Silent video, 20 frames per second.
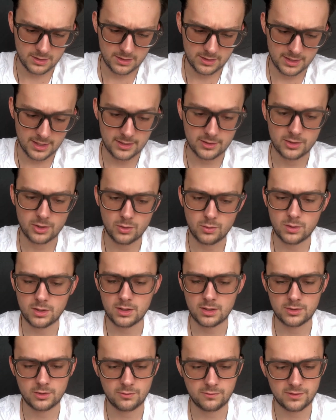Yeah, no
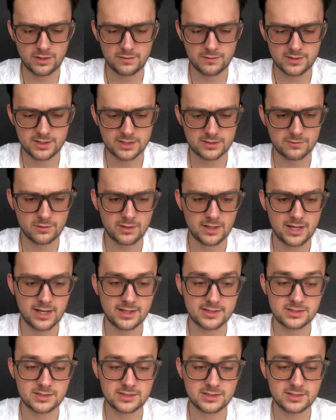flavor text for that.